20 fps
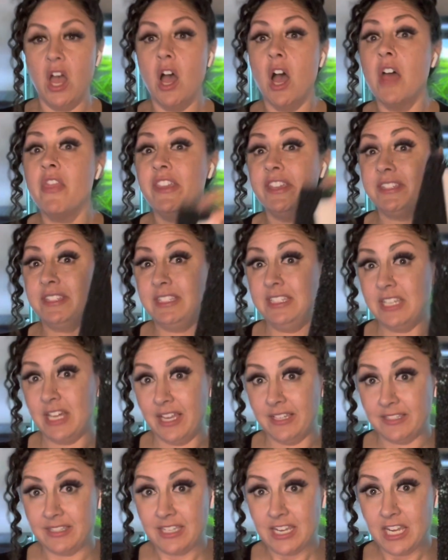This
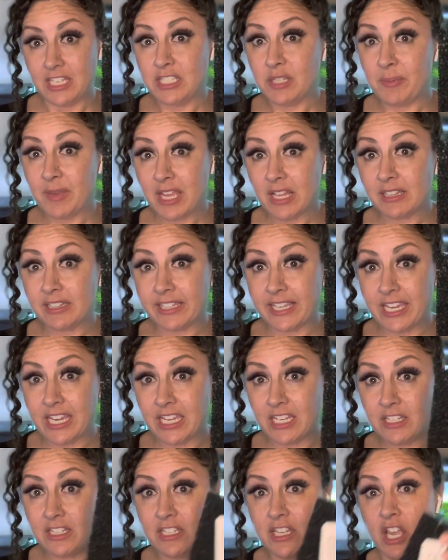does need to be
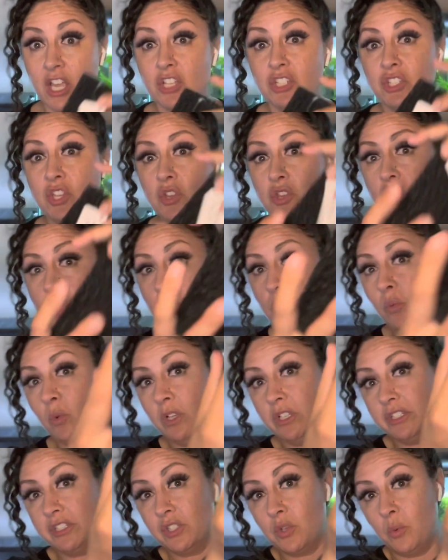cleaned, so you
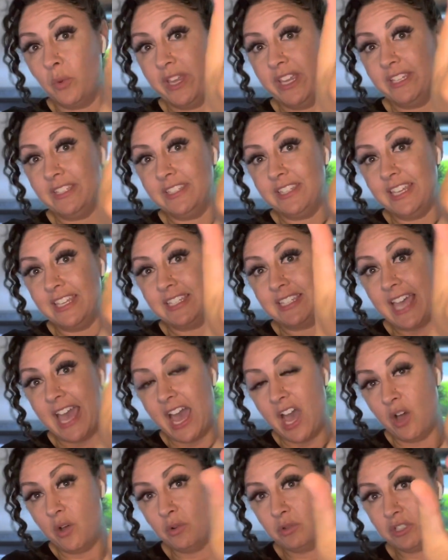will squeeze this
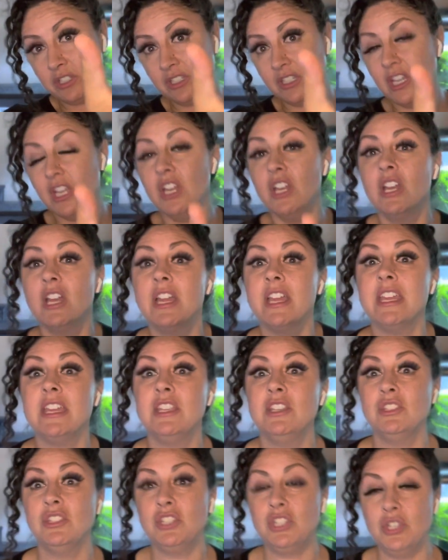out
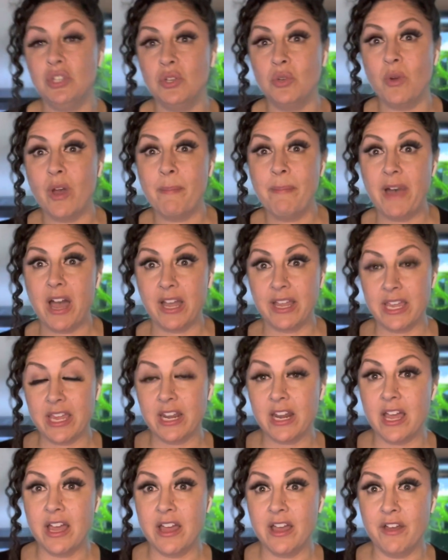into a bucket
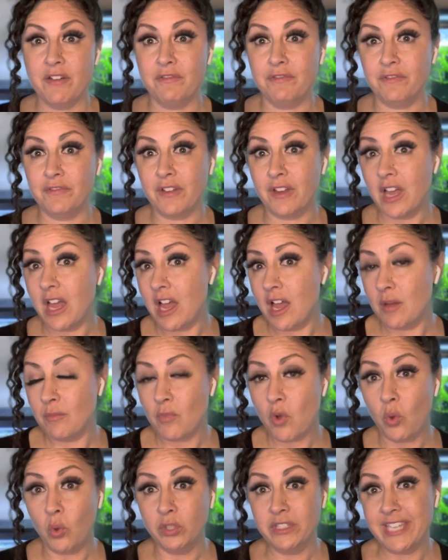of
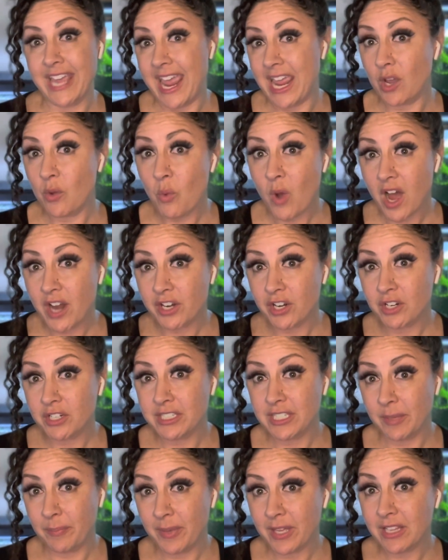old tank water
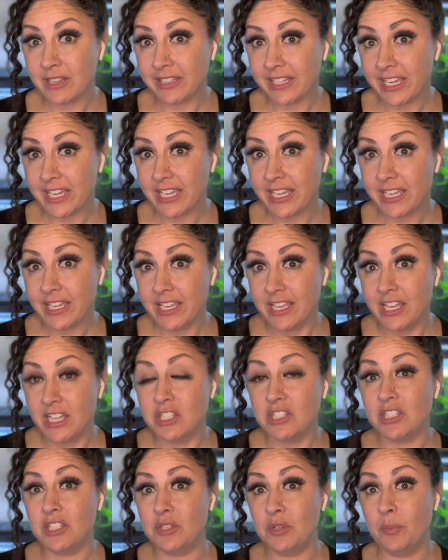typically
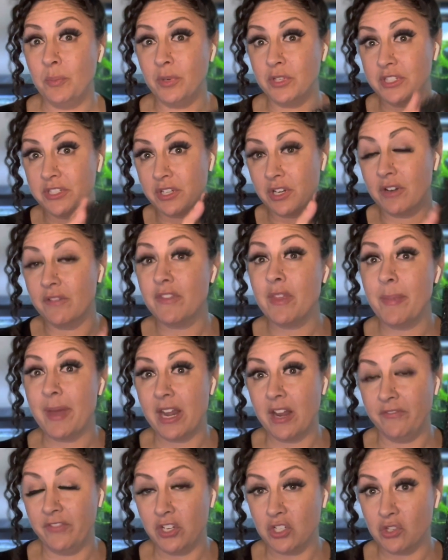to preserve the
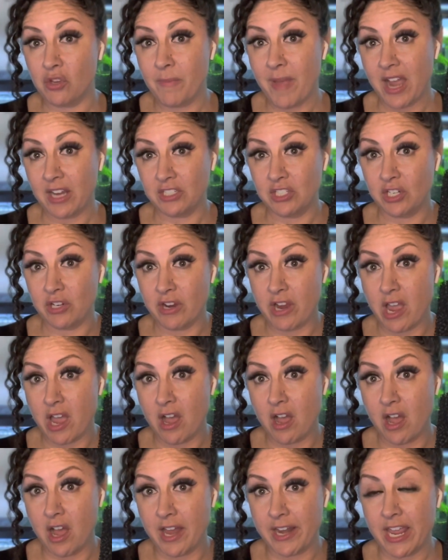beneficial bacteria
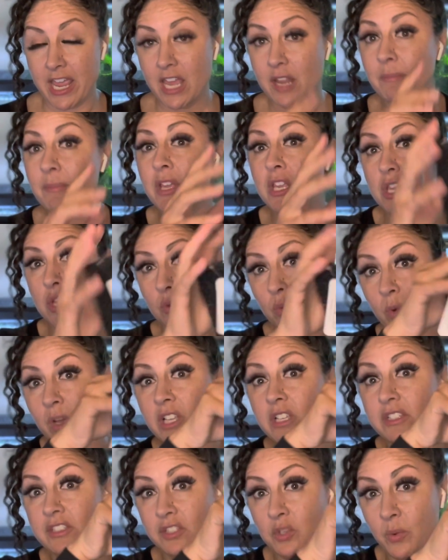on it, but you
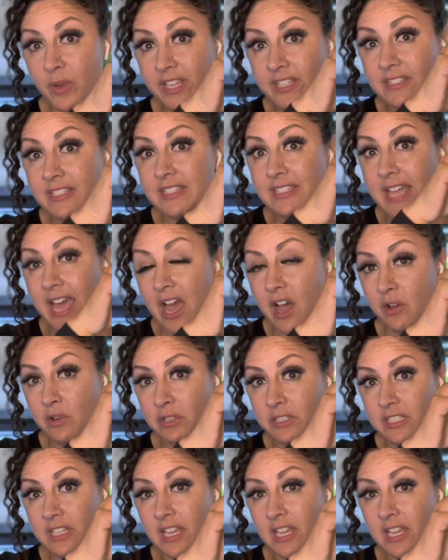will squeeze this out